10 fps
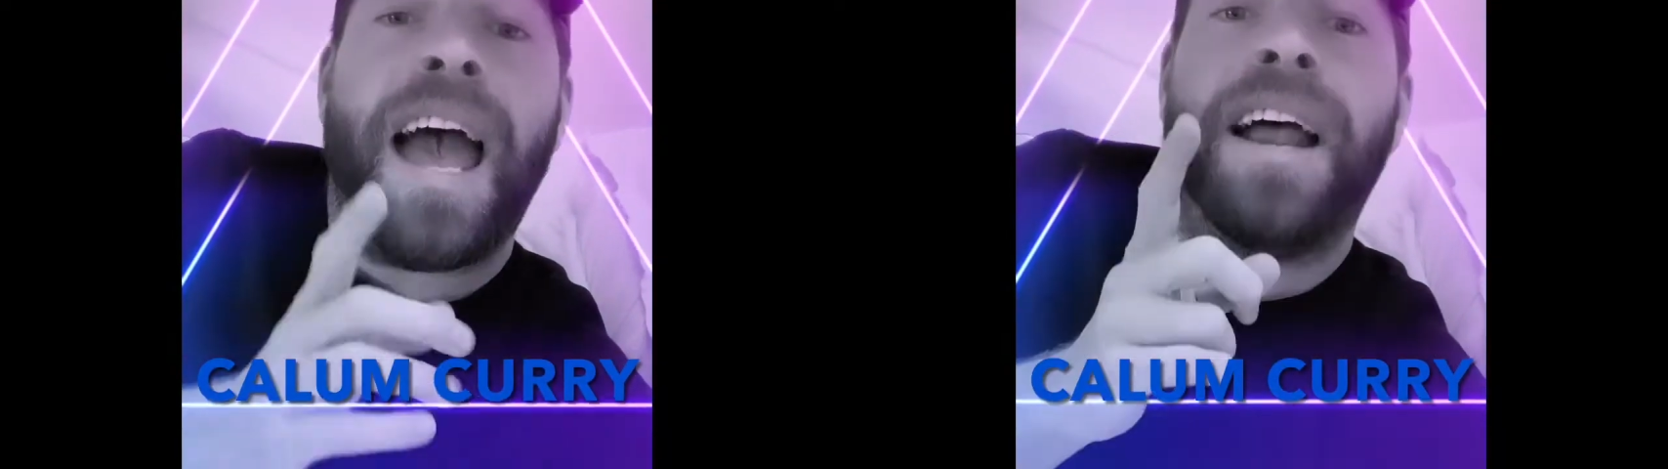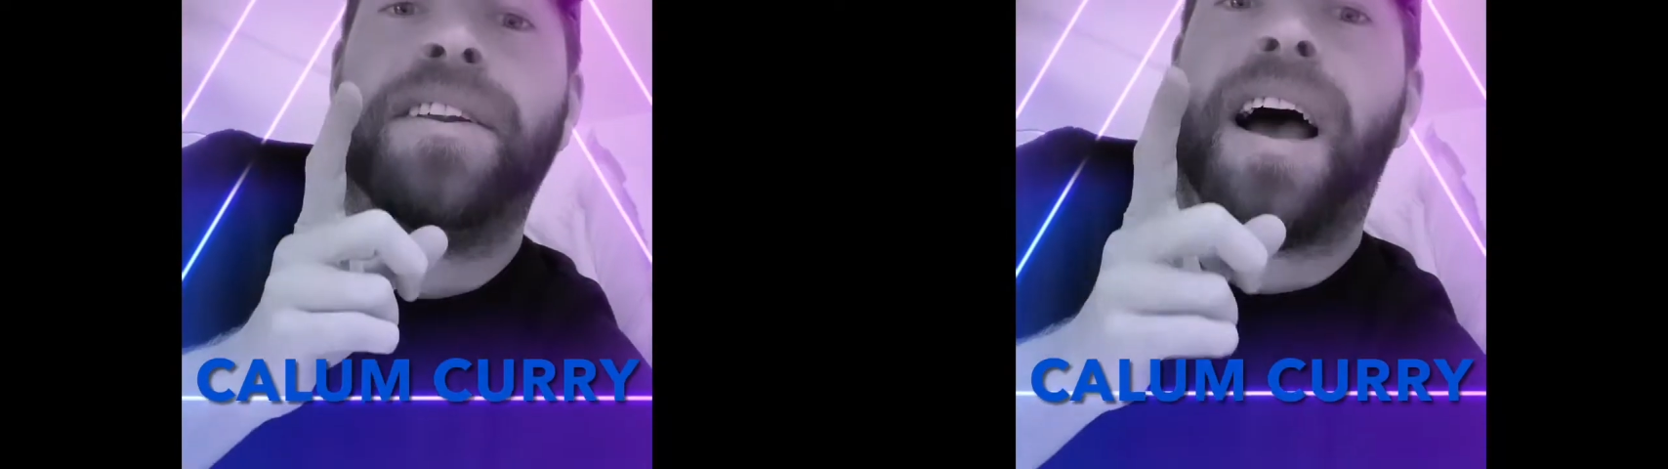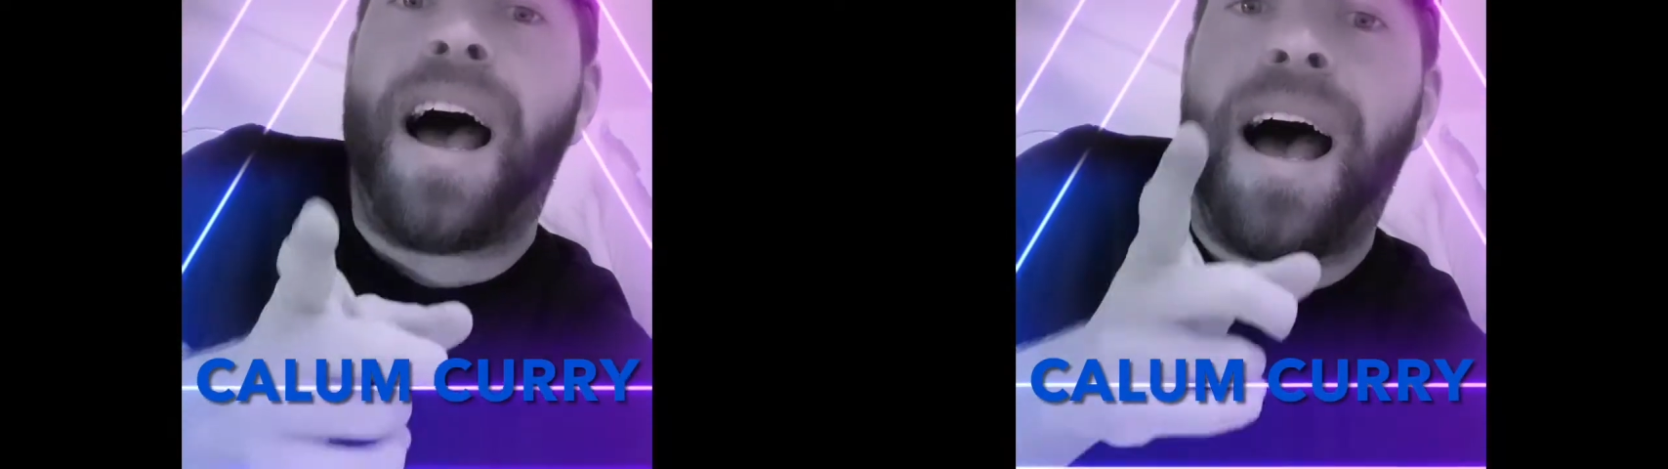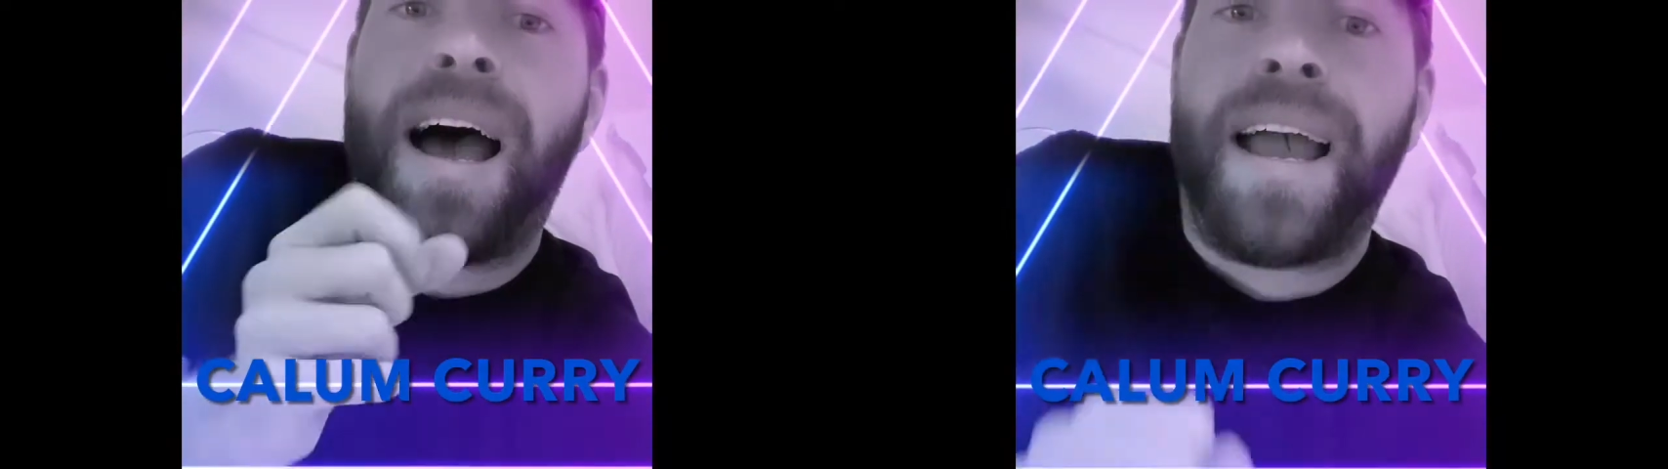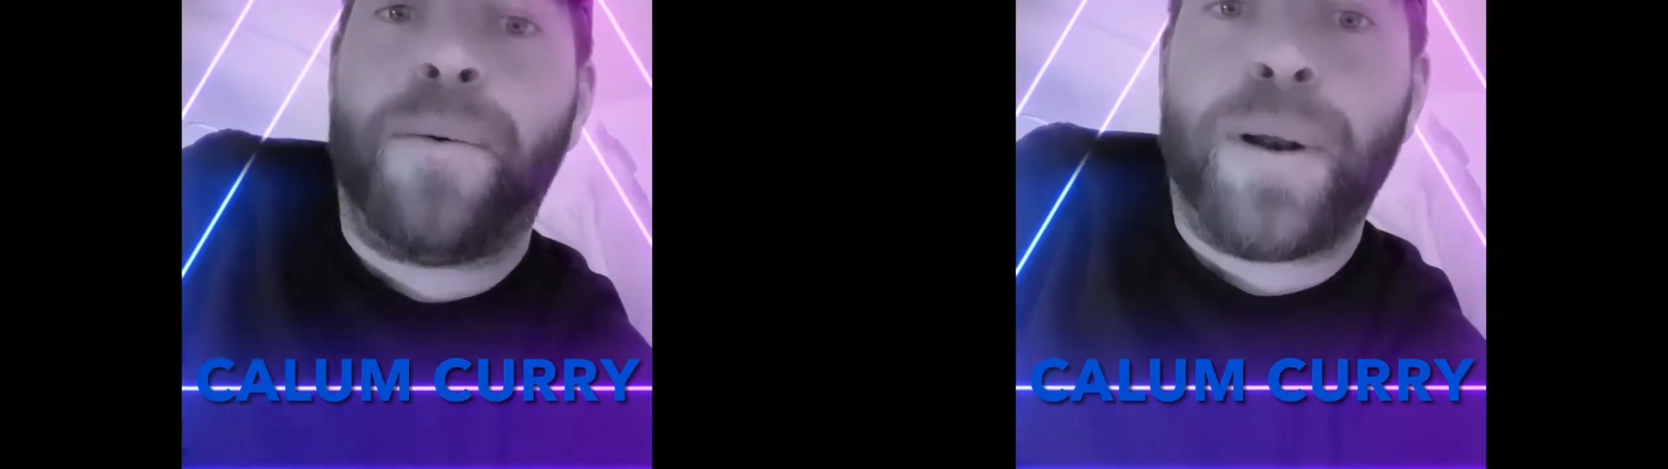and
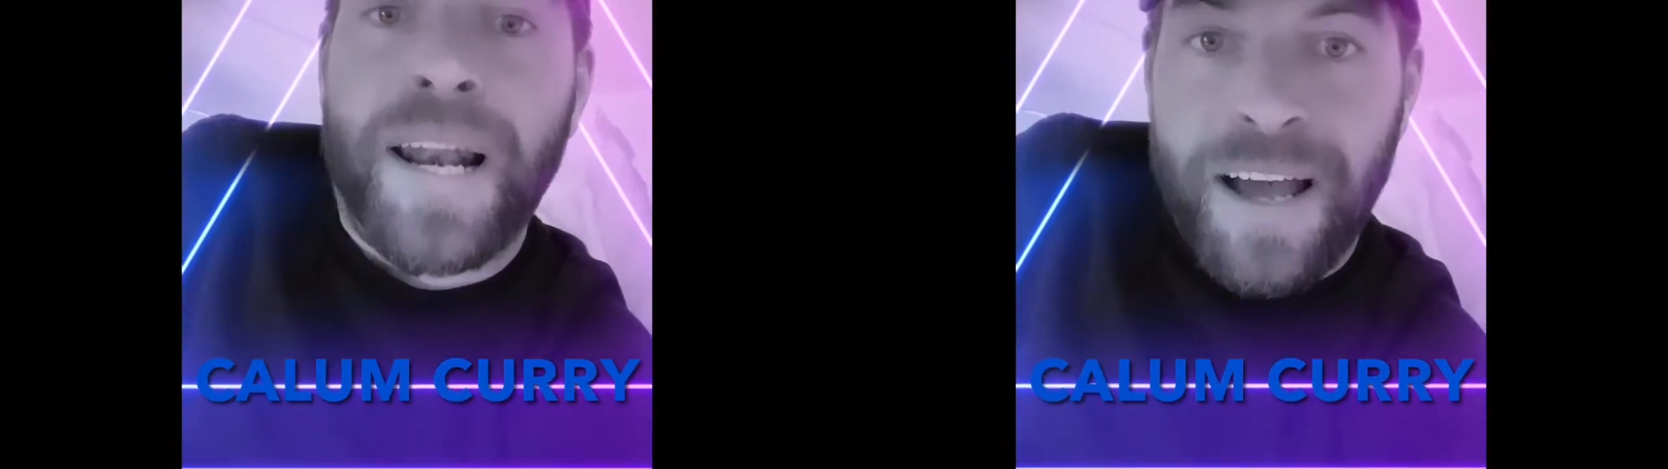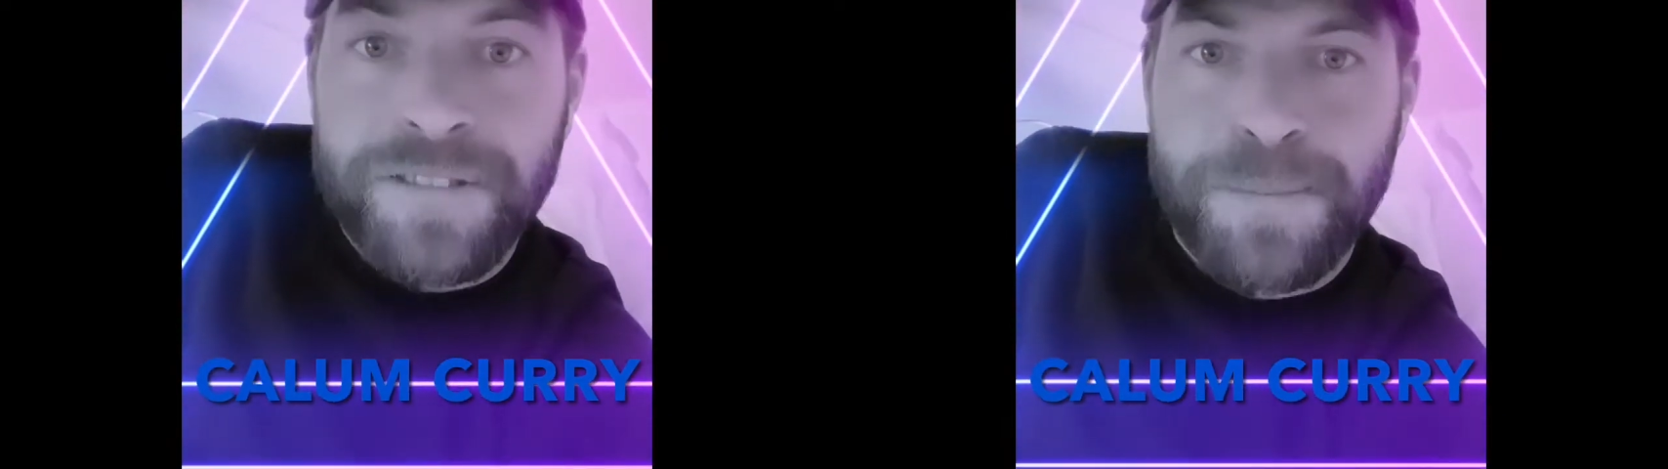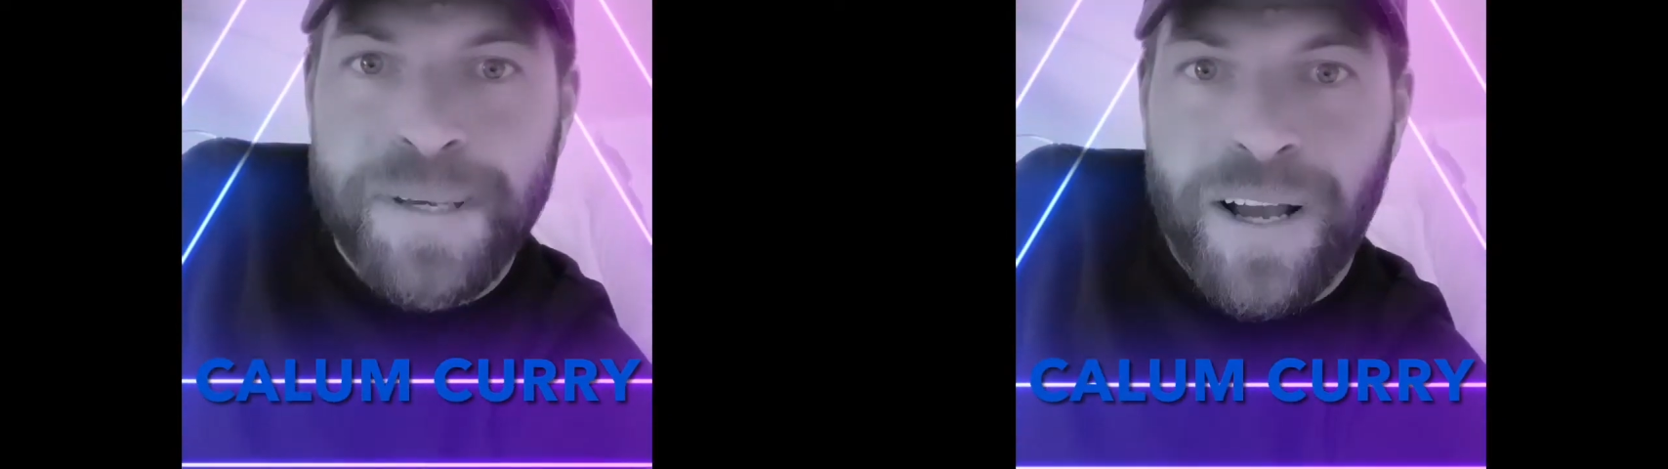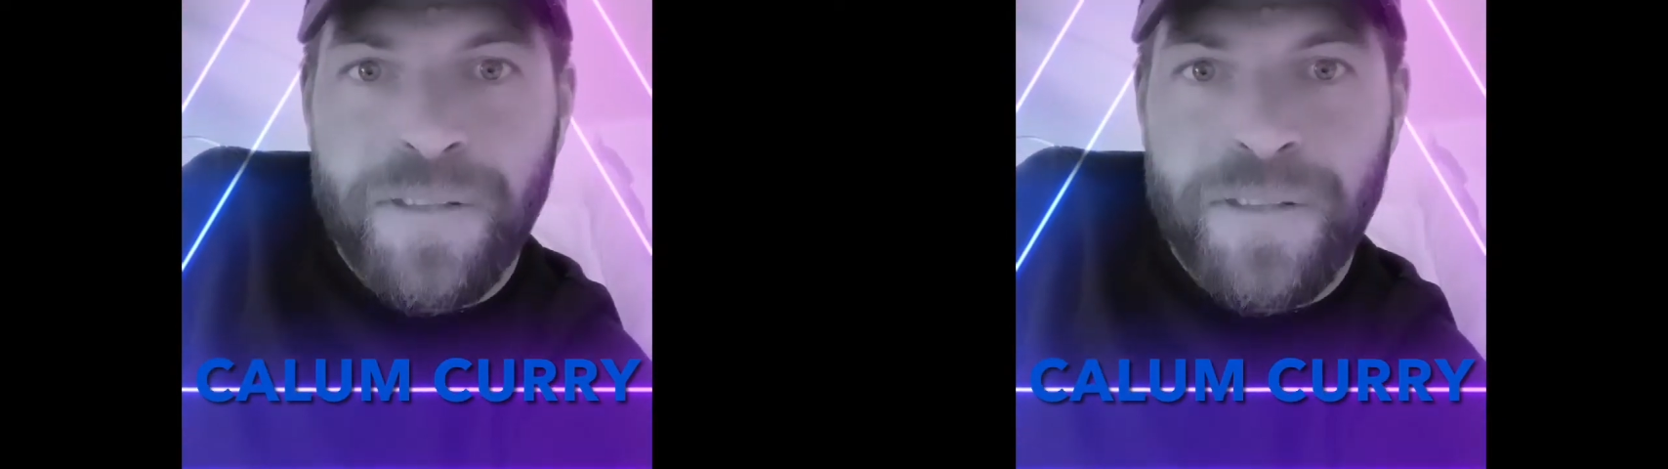I would love to be